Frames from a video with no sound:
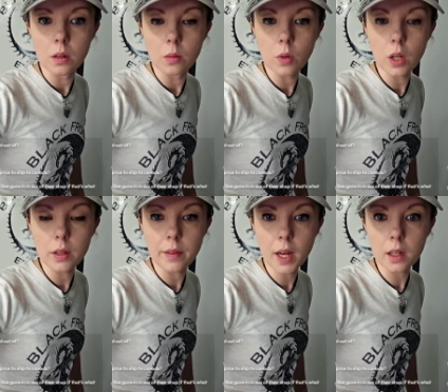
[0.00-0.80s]
Well,
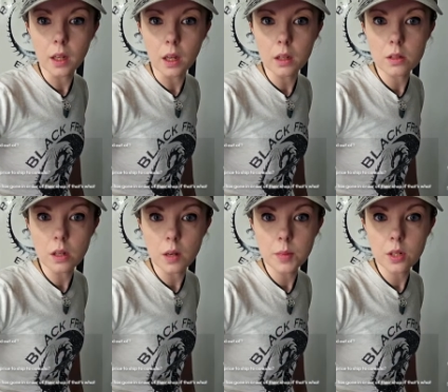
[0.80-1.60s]
in that case,
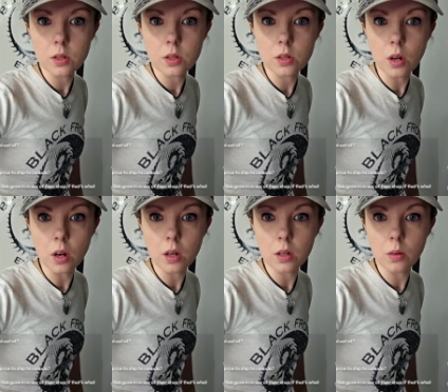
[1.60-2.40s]
I'm going to
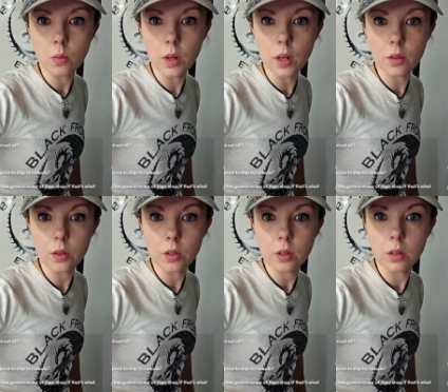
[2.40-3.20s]
start with.